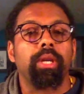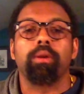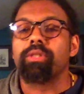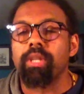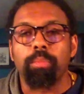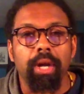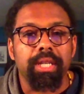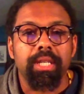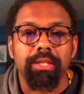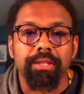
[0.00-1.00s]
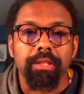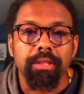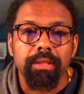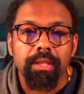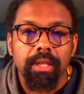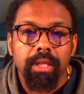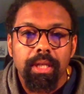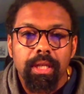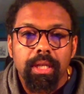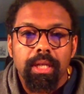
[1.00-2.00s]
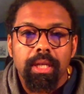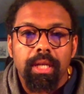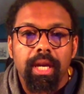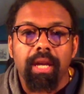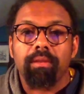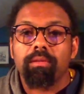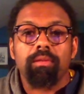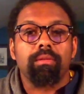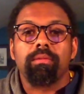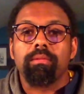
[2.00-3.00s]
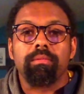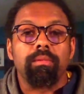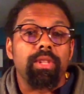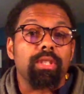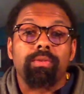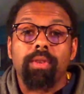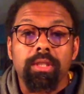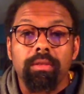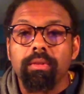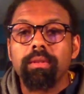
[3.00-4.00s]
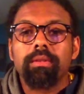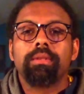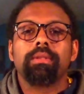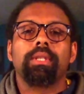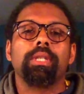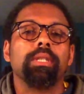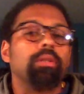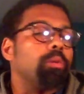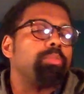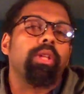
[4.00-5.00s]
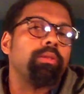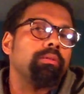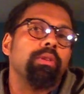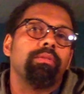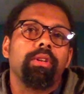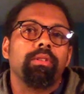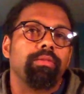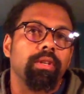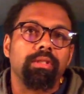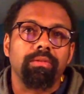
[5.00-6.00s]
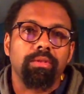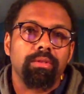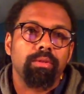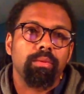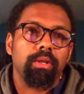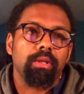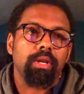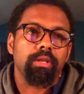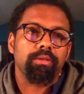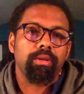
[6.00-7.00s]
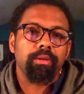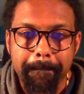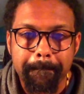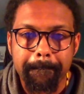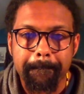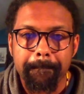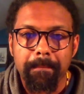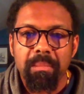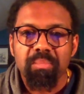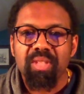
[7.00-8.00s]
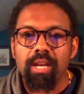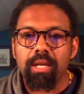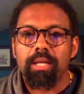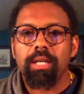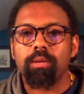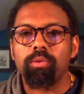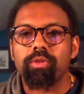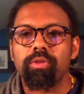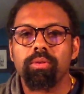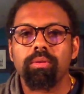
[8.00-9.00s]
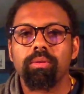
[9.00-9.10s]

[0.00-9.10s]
POC practitioners at this festival and a plethora of other festivals around the country. It was